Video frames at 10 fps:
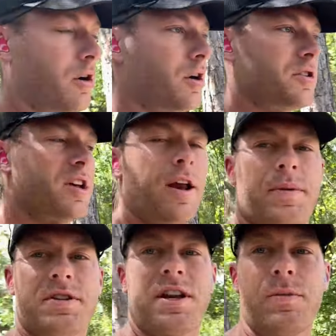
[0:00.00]
or set up
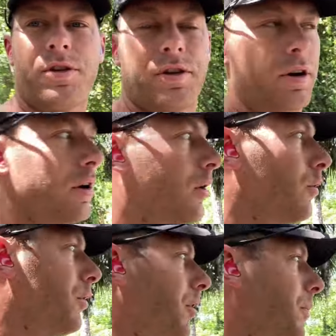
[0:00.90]
a team with your
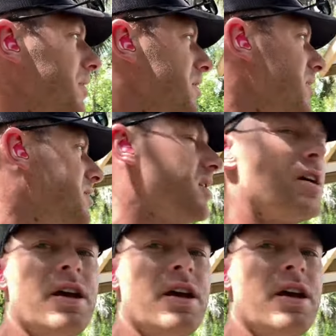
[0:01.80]
business.